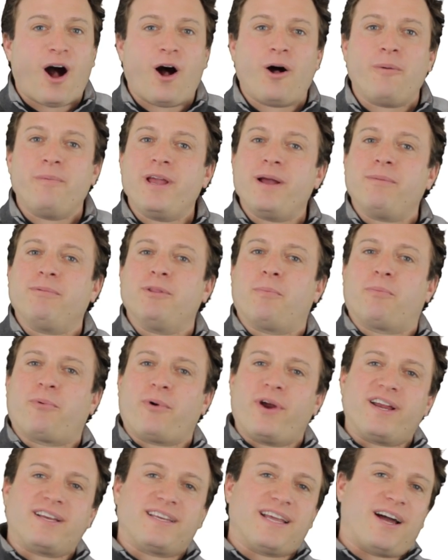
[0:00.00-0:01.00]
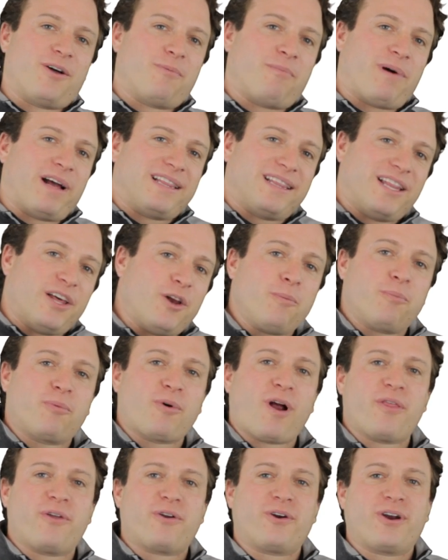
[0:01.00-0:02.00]
I'll be able to break down my little
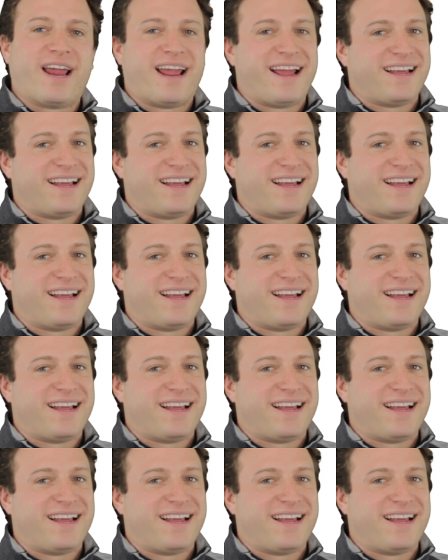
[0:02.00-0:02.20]
brother